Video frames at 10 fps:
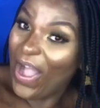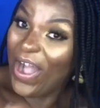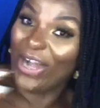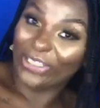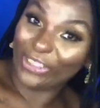
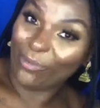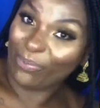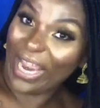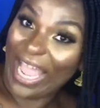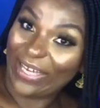Aren't you
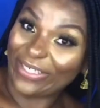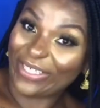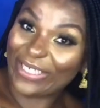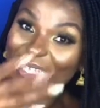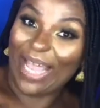proud?
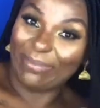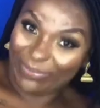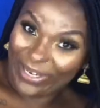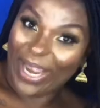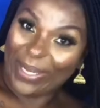Cause I'm
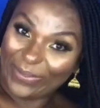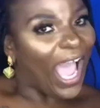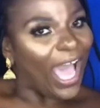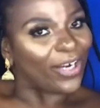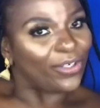proud.
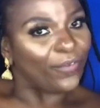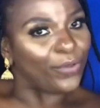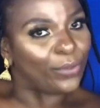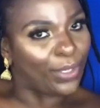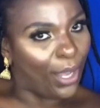I don't know if
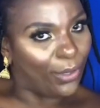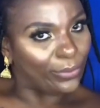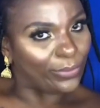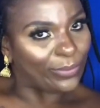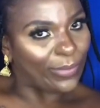you know,
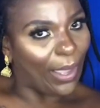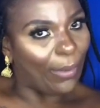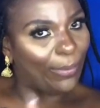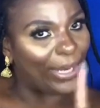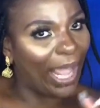
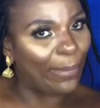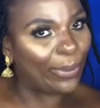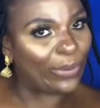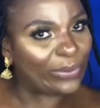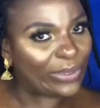but I
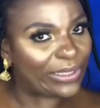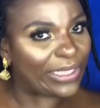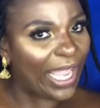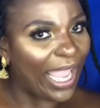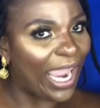post
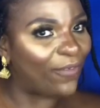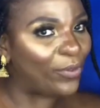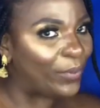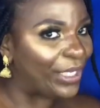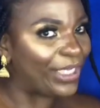every
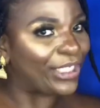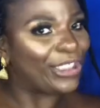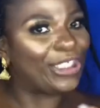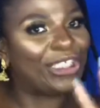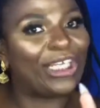week,
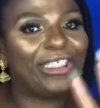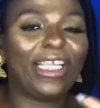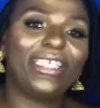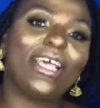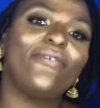
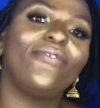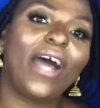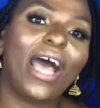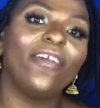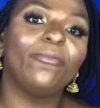Sundays at
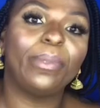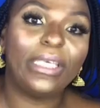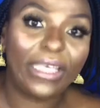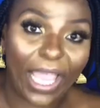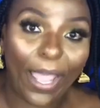5
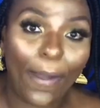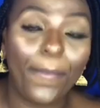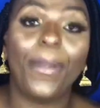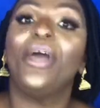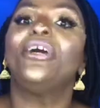
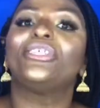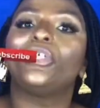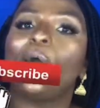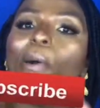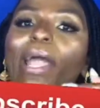p.m. So
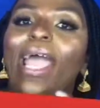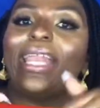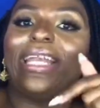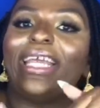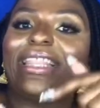go ahead
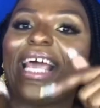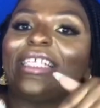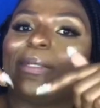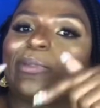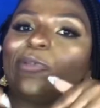and hit
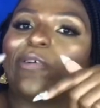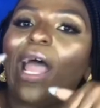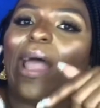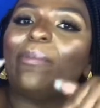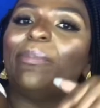that
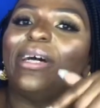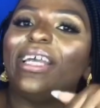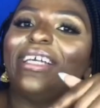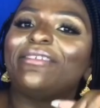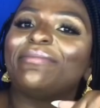subscribe
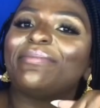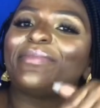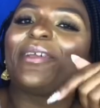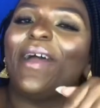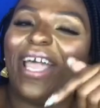button.
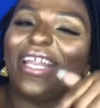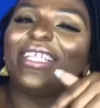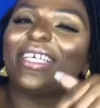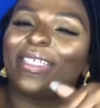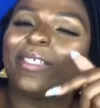Go ahead and
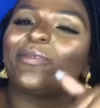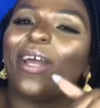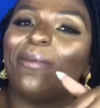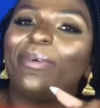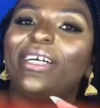hit that
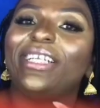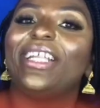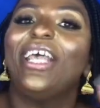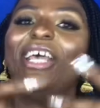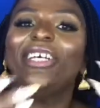subscribe button
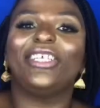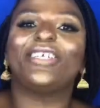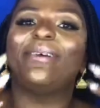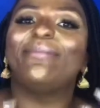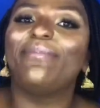so you can
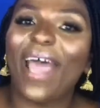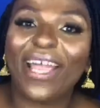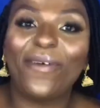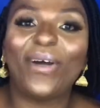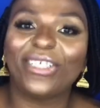come
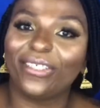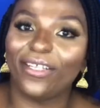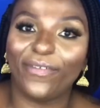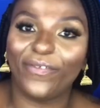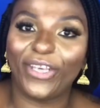back and watch
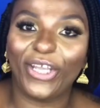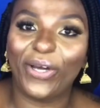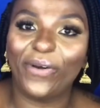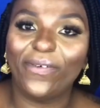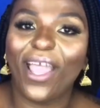another
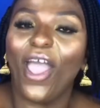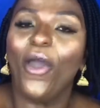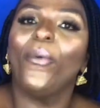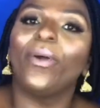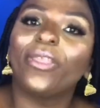video
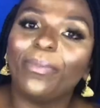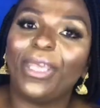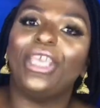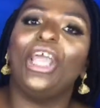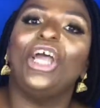with
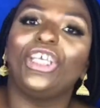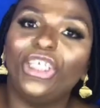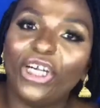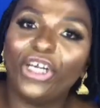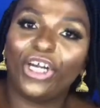me,
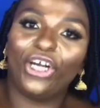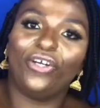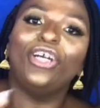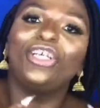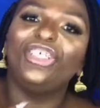your
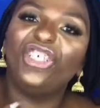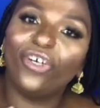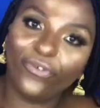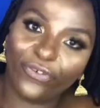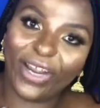girl, your
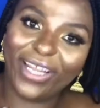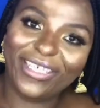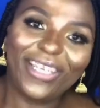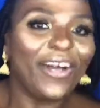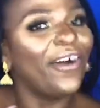
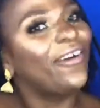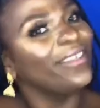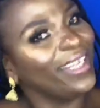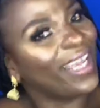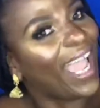friend,
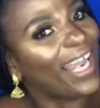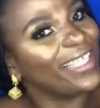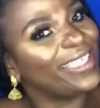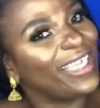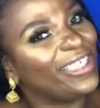Onika
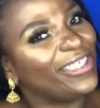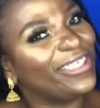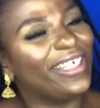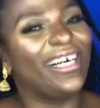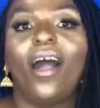
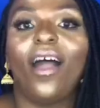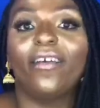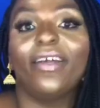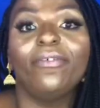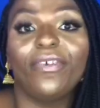Alexandria. All
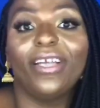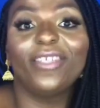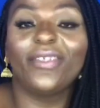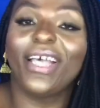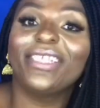right,
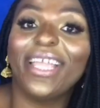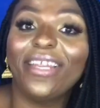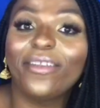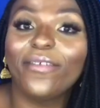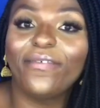friends, so that's the
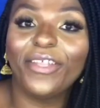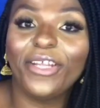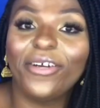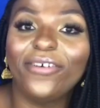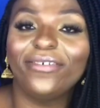end of the
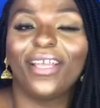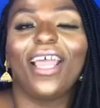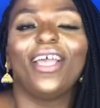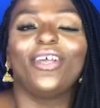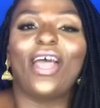video.
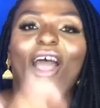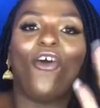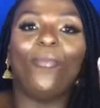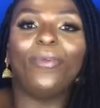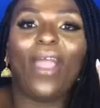
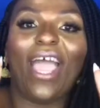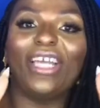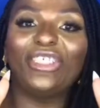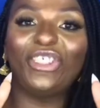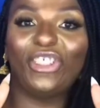Hope you
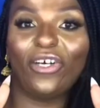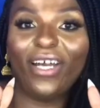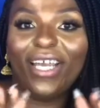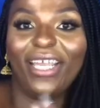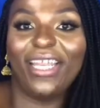
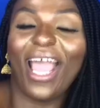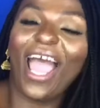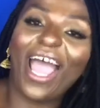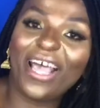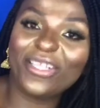enjoyed.
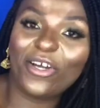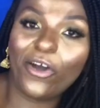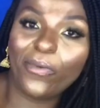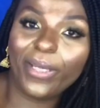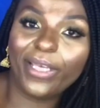As
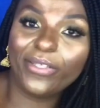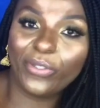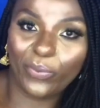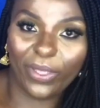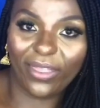always,
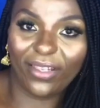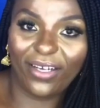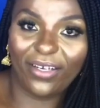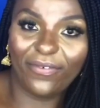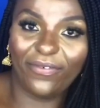with
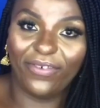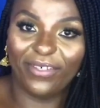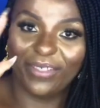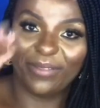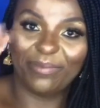love.
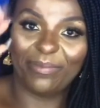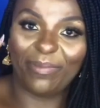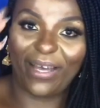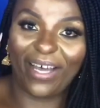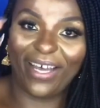
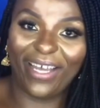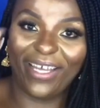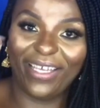Bye.